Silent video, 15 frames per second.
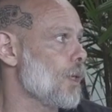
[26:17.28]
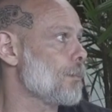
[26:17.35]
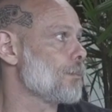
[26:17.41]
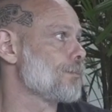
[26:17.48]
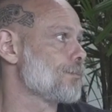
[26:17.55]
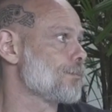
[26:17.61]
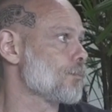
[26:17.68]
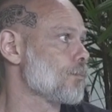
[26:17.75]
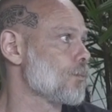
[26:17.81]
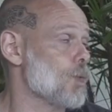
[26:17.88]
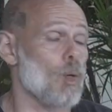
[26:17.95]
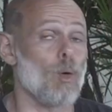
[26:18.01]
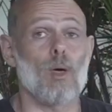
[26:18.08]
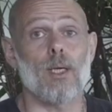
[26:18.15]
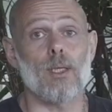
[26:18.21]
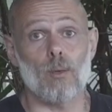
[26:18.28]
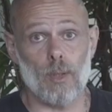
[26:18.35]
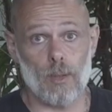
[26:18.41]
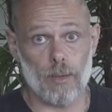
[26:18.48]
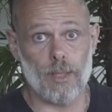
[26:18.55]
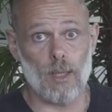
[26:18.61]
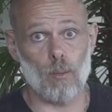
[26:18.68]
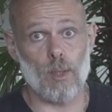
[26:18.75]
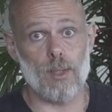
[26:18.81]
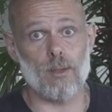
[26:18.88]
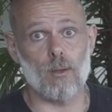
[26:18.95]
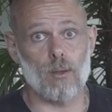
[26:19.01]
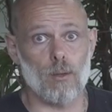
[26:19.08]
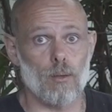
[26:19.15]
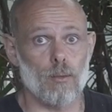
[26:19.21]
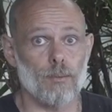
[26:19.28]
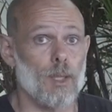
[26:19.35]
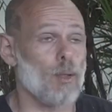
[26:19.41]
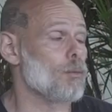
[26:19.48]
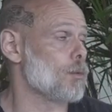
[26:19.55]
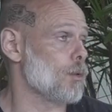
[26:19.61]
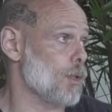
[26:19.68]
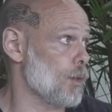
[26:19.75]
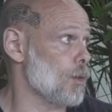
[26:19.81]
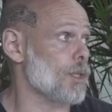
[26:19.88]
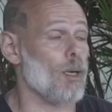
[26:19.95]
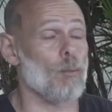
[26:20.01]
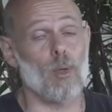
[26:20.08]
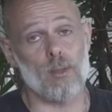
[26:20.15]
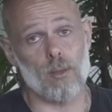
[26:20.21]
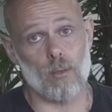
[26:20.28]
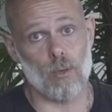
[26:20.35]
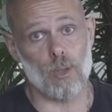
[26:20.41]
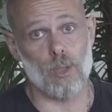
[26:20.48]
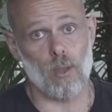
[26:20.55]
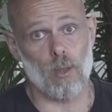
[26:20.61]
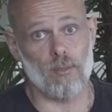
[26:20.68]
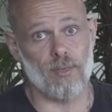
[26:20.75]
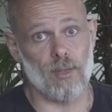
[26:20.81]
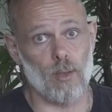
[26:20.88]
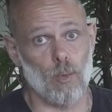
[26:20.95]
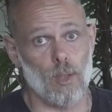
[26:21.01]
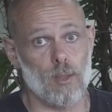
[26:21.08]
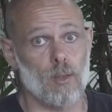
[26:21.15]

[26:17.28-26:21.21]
Yep. So anyway, the camera is the camera is gonna shut off anyway.